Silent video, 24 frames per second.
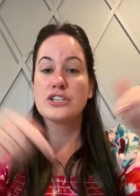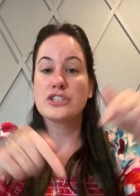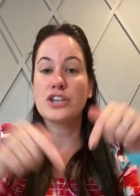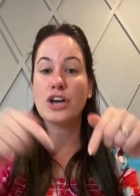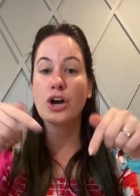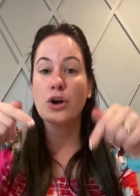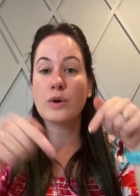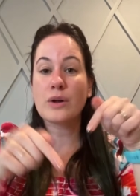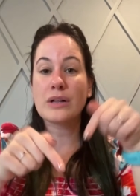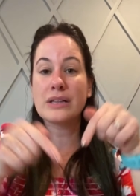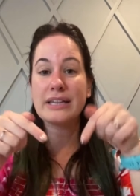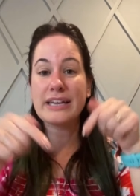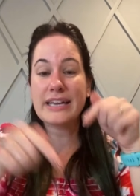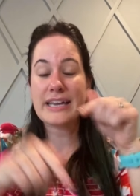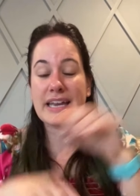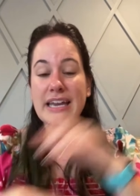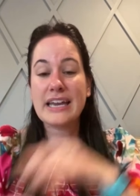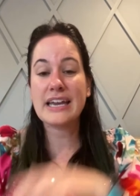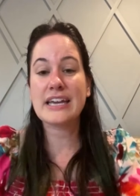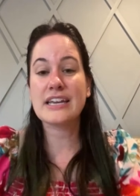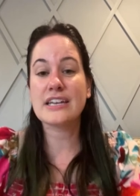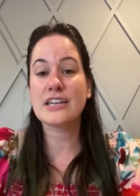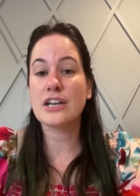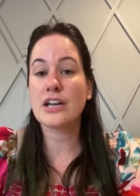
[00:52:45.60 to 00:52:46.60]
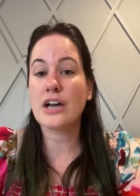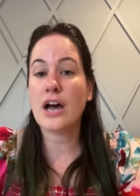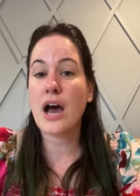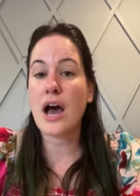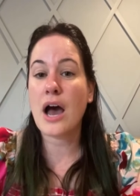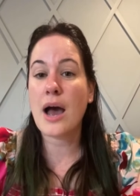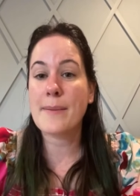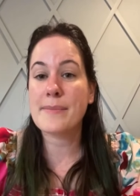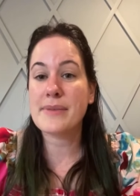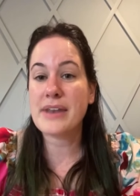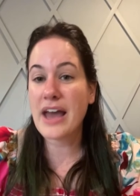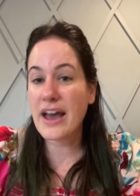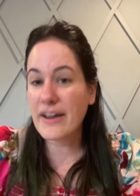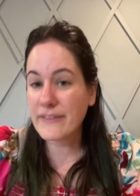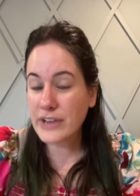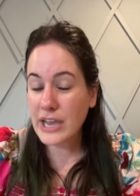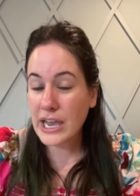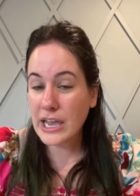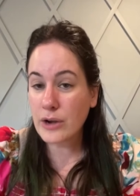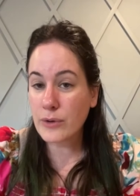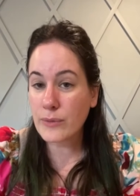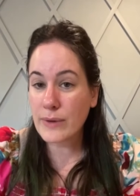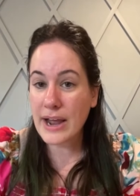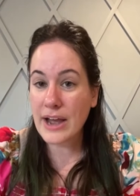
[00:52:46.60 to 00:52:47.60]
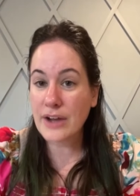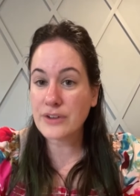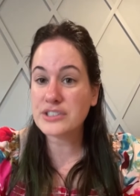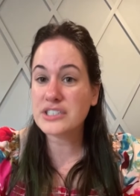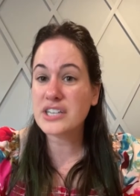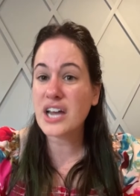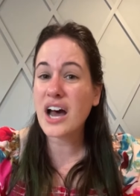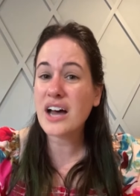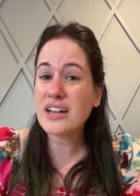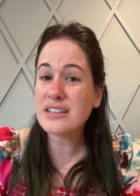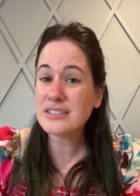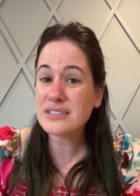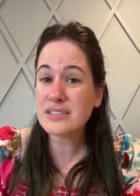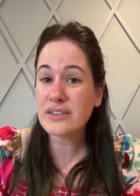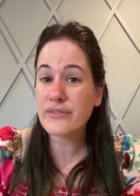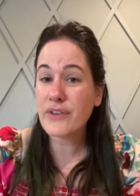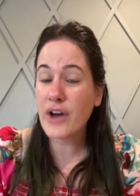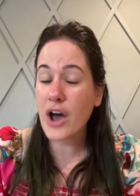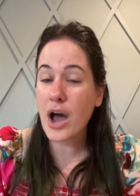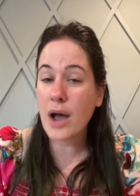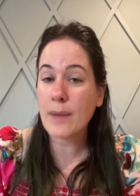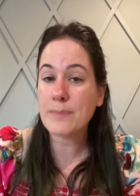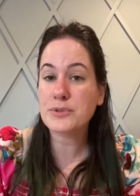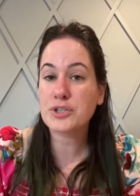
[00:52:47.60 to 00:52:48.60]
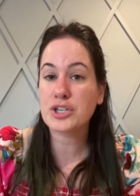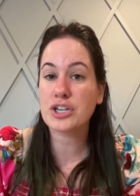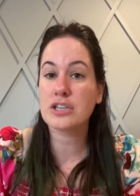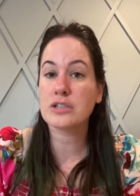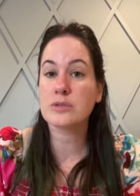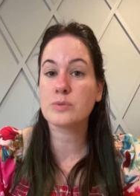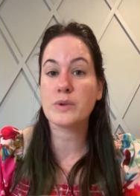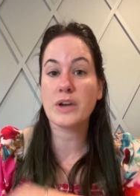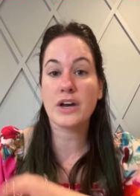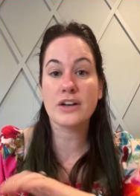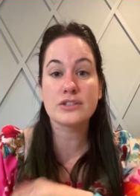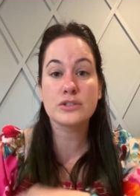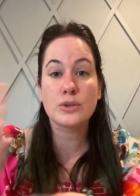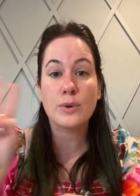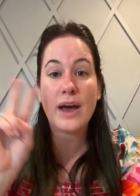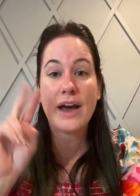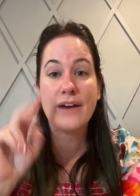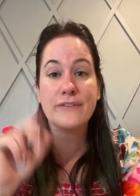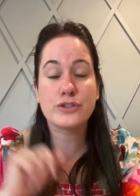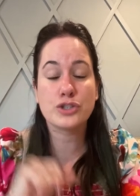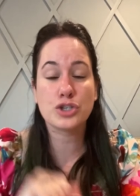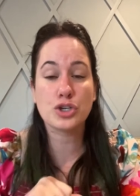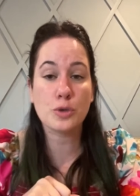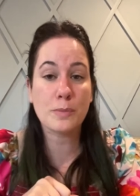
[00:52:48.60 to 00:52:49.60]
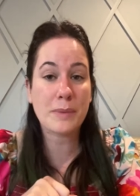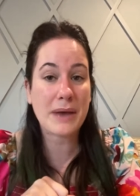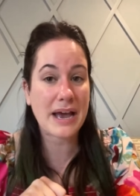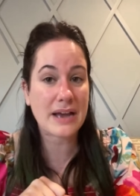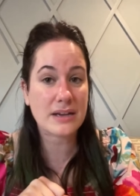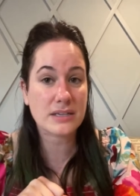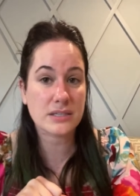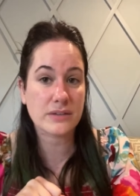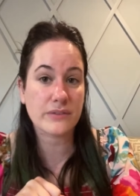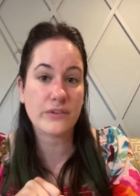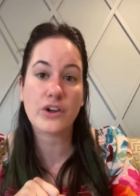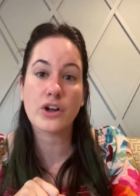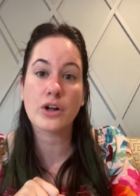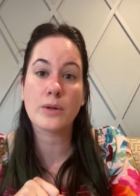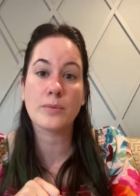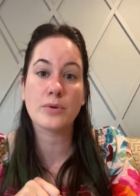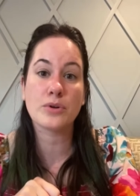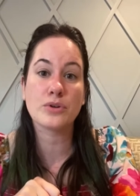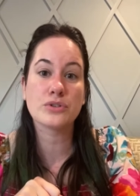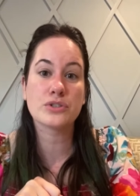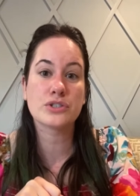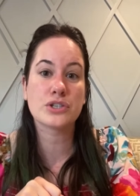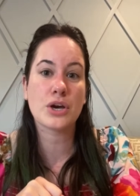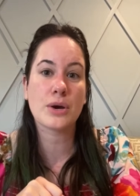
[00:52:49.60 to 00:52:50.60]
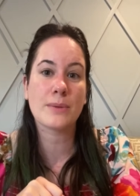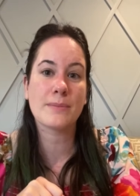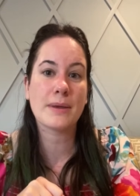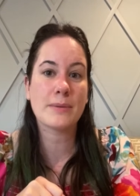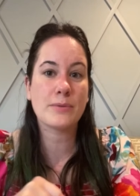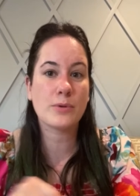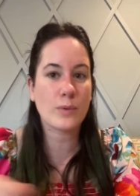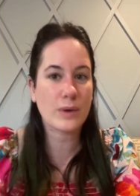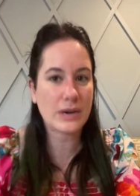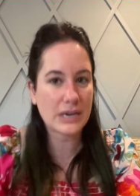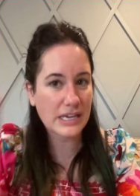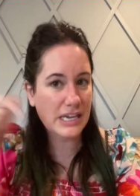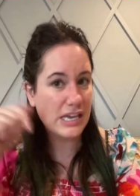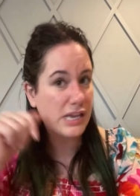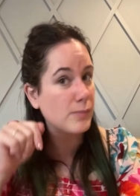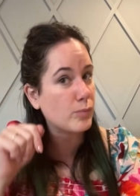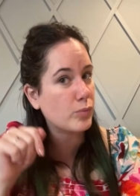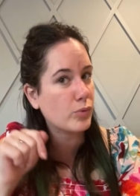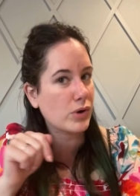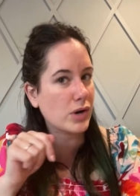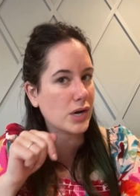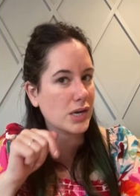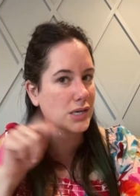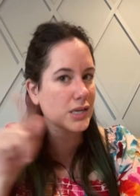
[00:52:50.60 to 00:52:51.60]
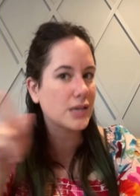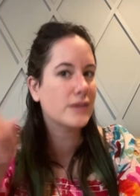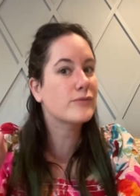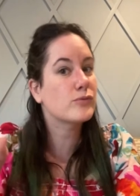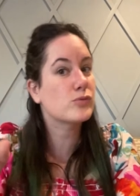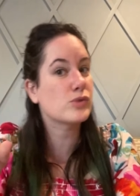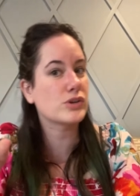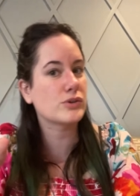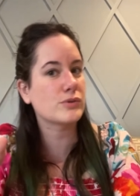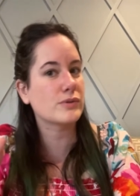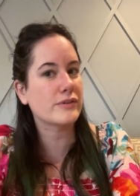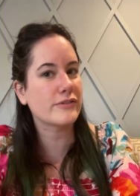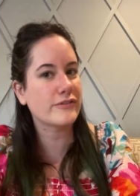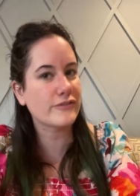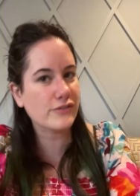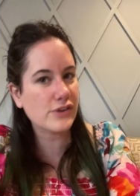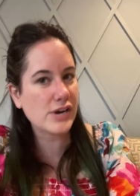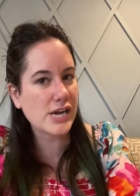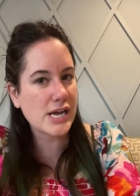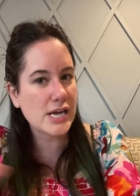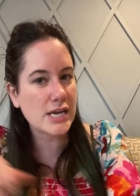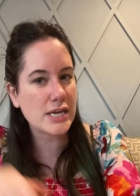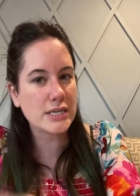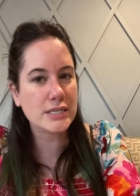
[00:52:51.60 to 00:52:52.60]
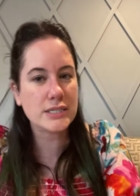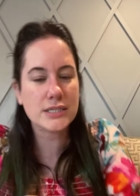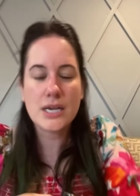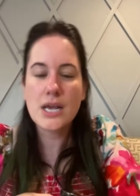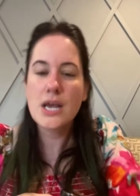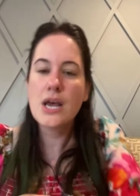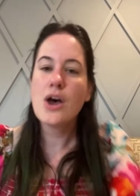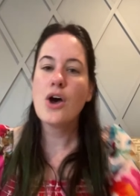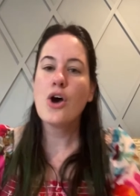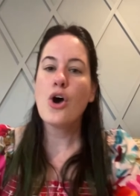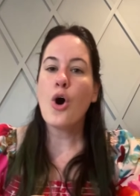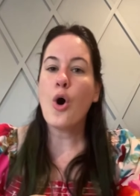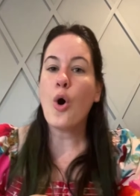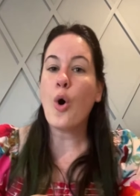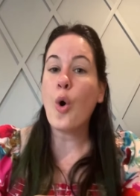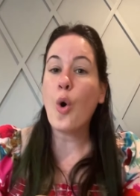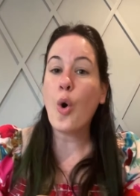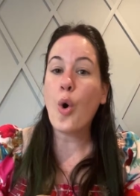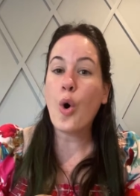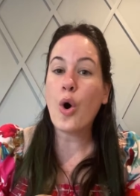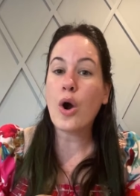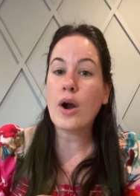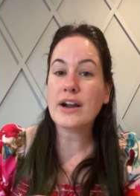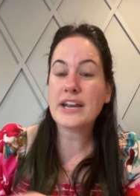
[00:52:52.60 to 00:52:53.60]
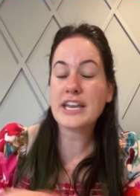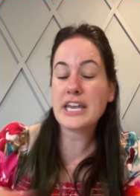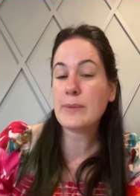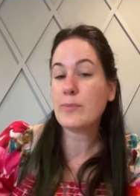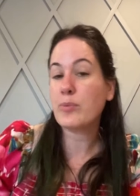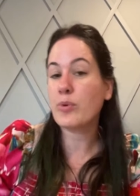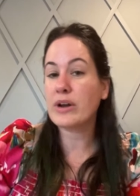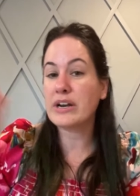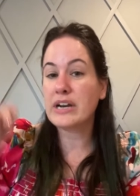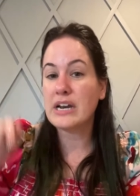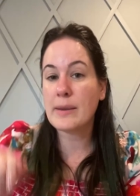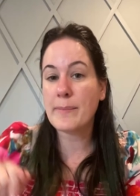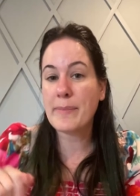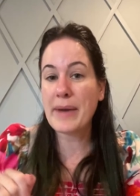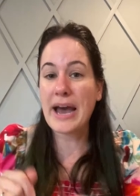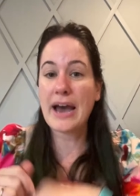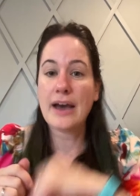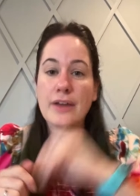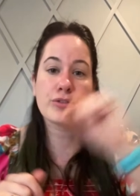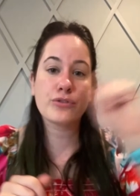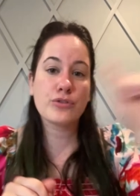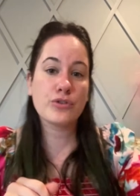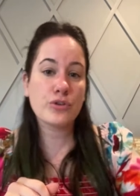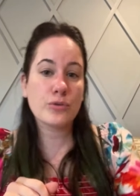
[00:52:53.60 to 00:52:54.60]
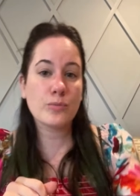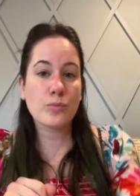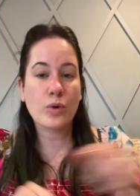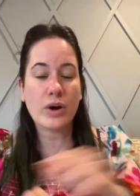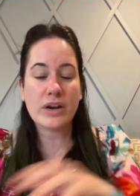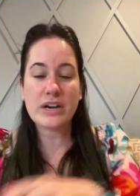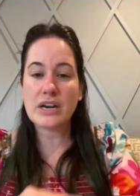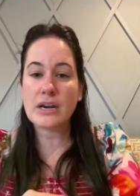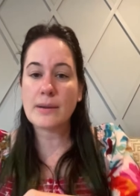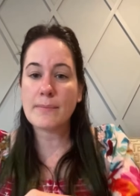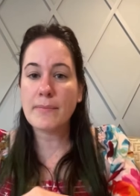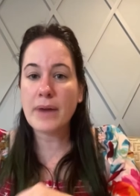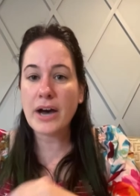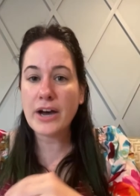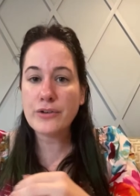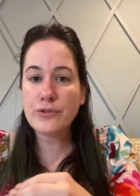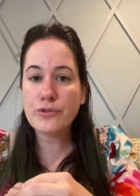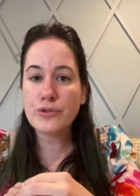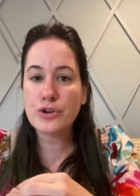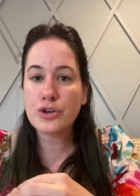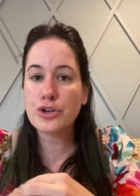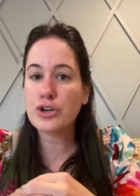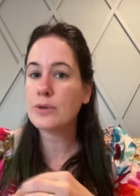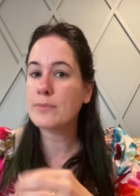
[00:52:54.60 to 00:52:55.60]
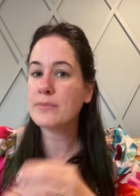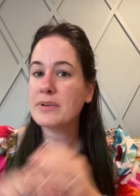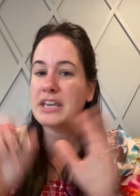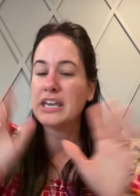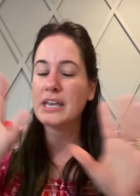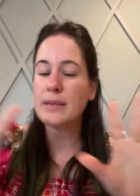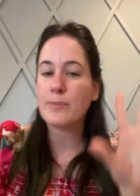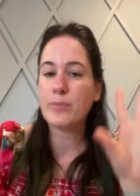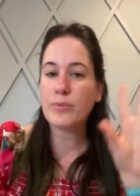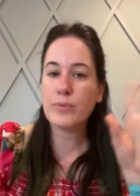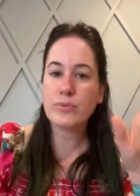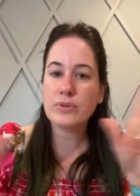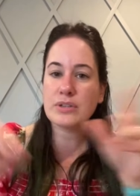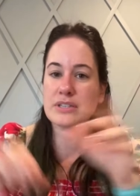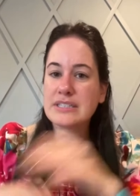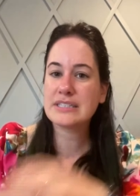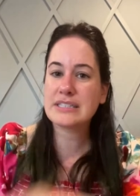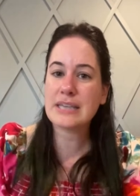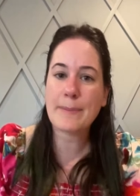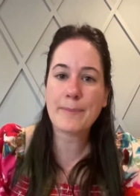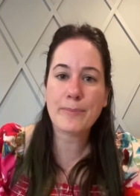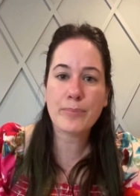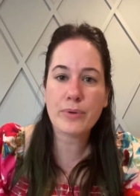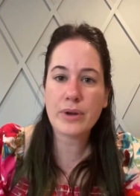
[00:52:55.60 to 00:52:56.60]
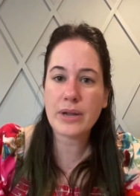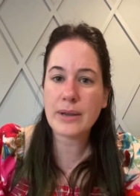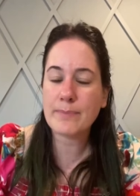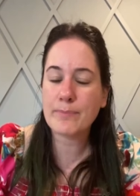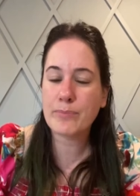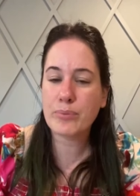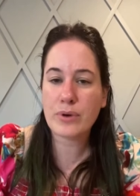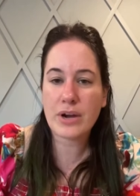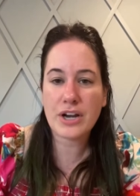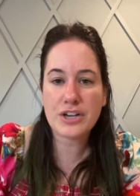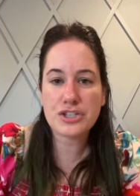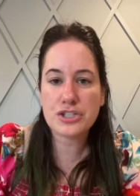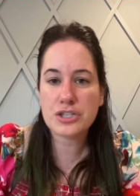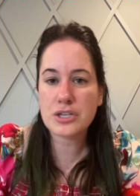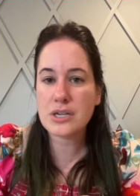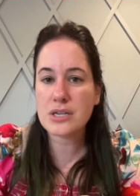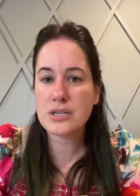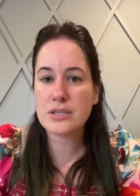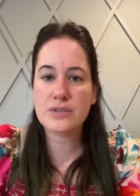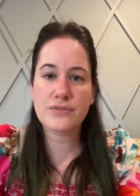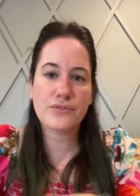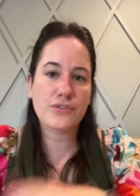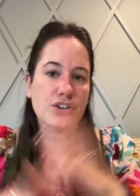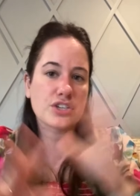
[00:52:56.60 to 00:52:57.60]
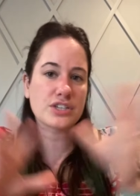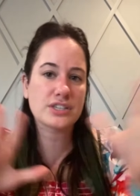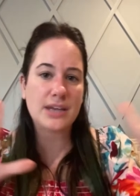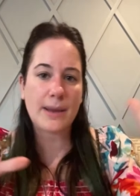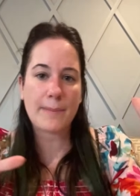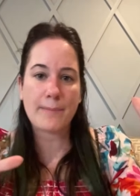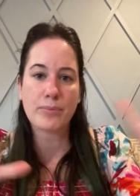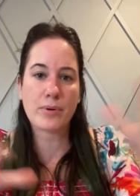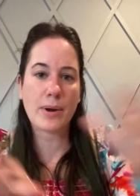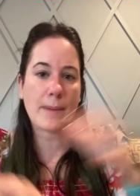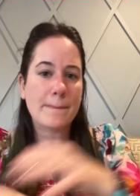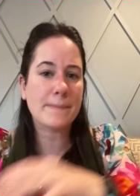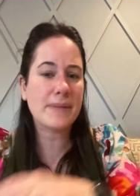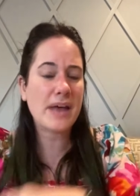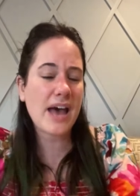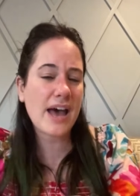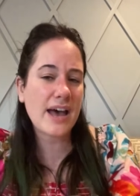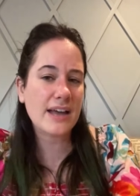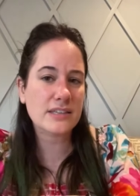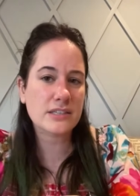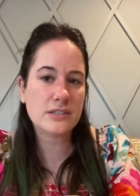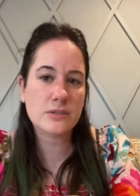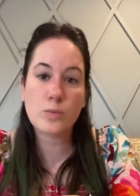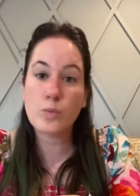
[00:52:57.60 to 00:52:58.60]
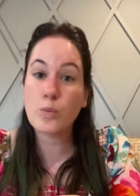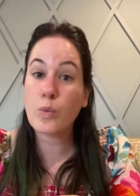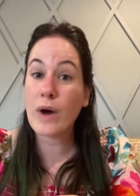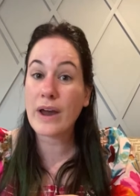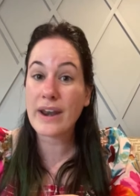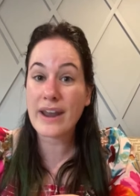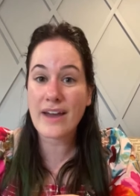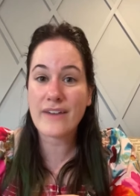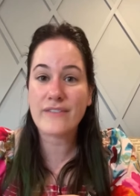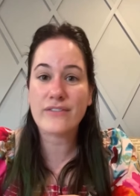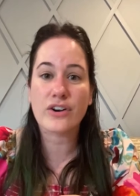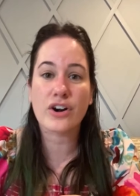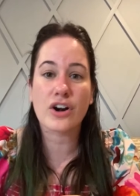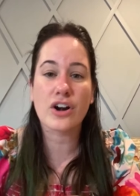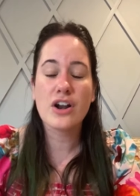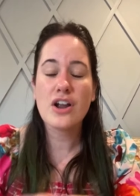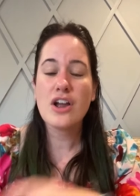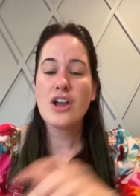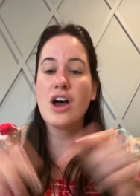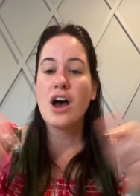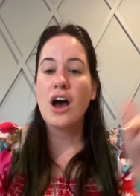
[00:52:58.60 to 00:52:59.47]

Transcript: So click in, um, navigate around, tons of options. We also have two packs available, so maybe you want to keep one, give one to a friend, or keep one in a bathroom, one in a mudroom, keep separate brushes for separate pets, whatever.